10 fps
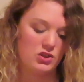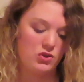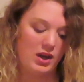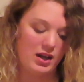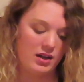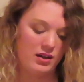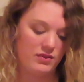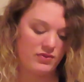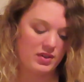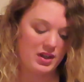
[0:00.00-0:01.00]
to
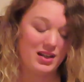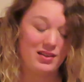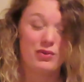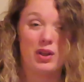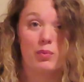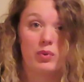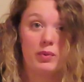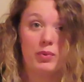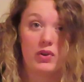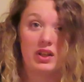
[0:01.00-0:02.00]
have kind of like
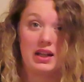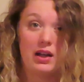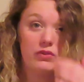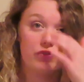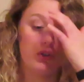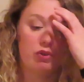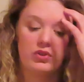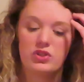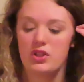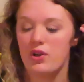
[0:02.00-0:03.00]
pre-broken down
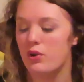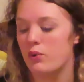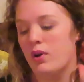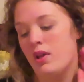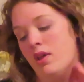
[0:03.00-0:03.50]
food so